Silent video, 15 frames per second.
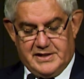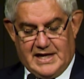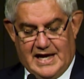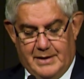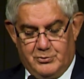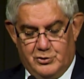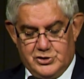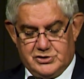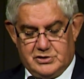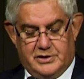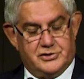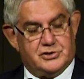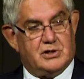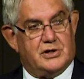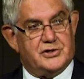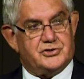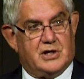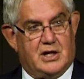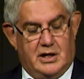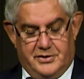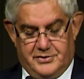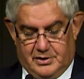Aboriginal and Torres Strait
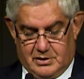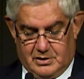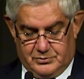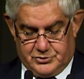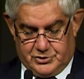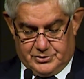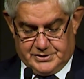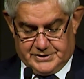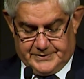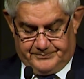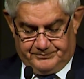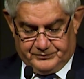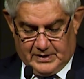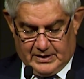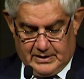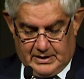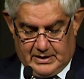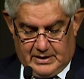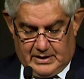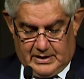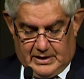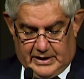Islander cultures.
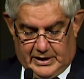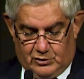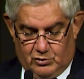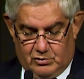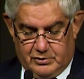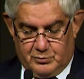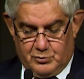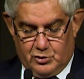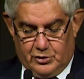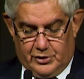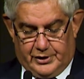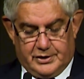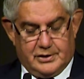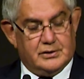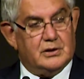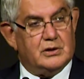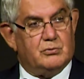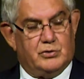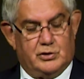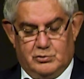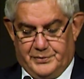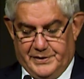In all the work,
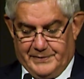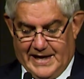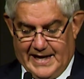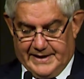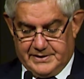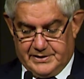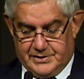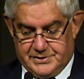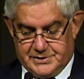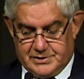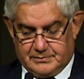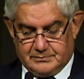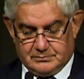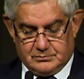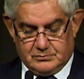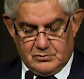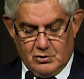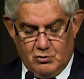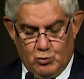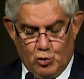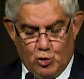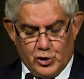we will be partners,
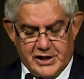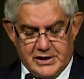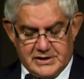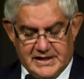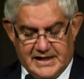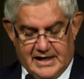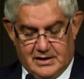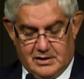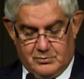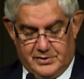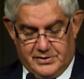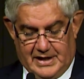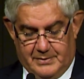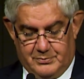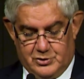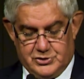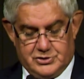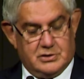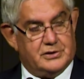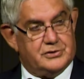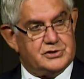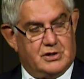walking together with
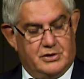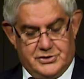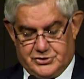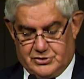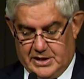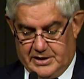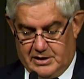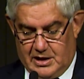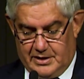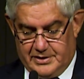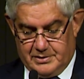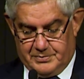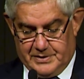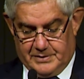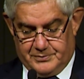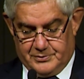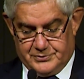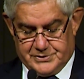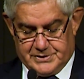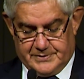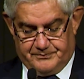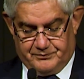Aboriginal and Torres Strait Islander peoples.